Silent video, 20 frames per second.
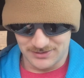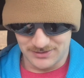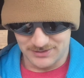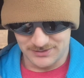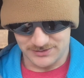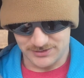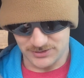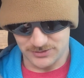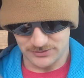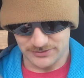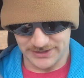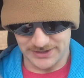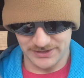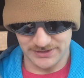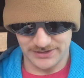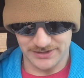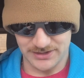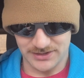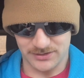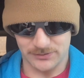So here
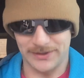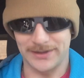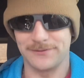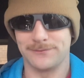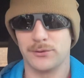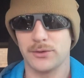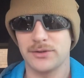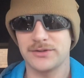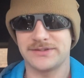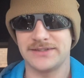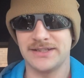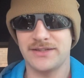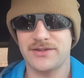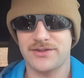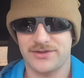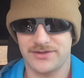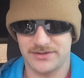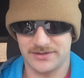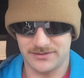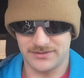they are, ranked
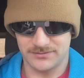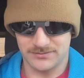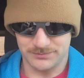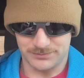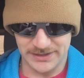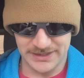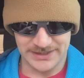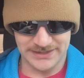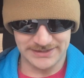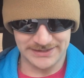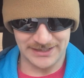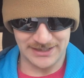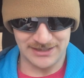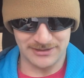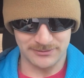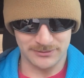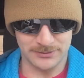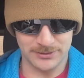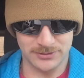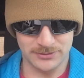14th, playing in the
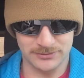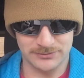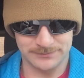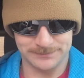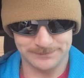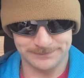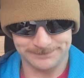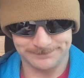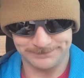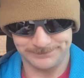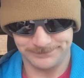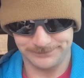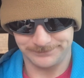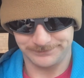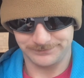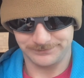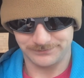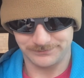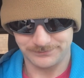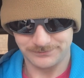Alamo Bowl.
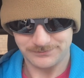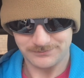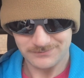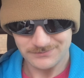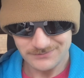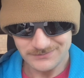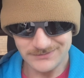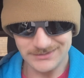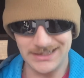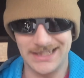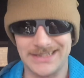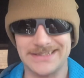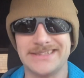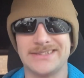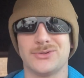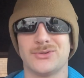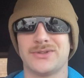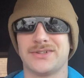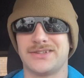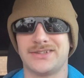I
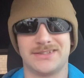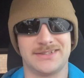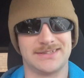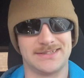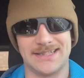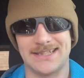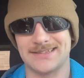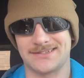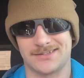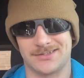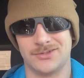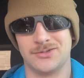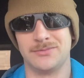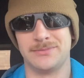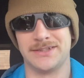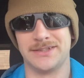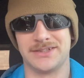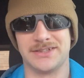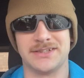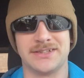think that's going
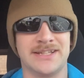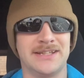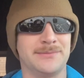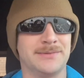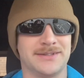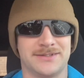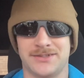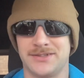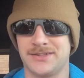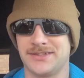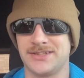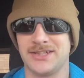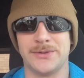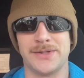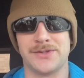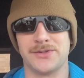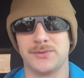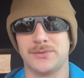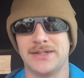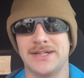to be a good game. It's going to go
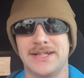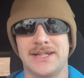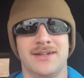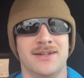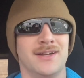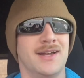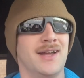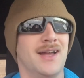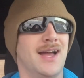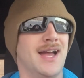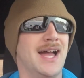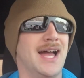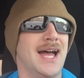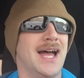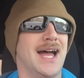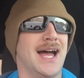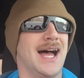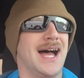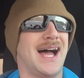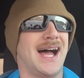either way.
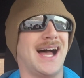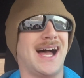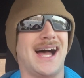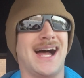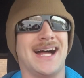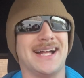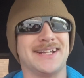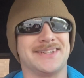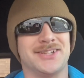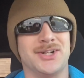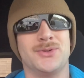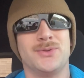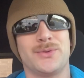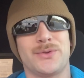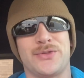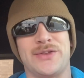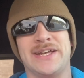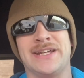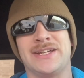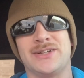I
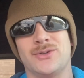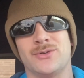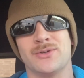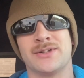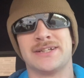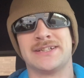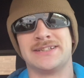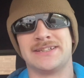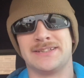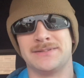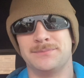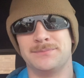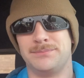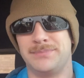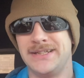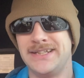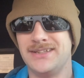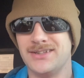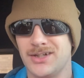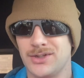don't think Oregon can
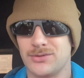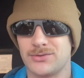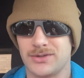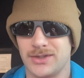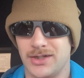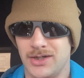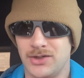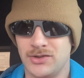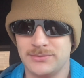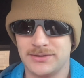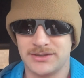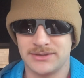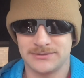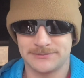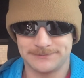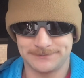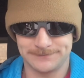beat Oklahoma.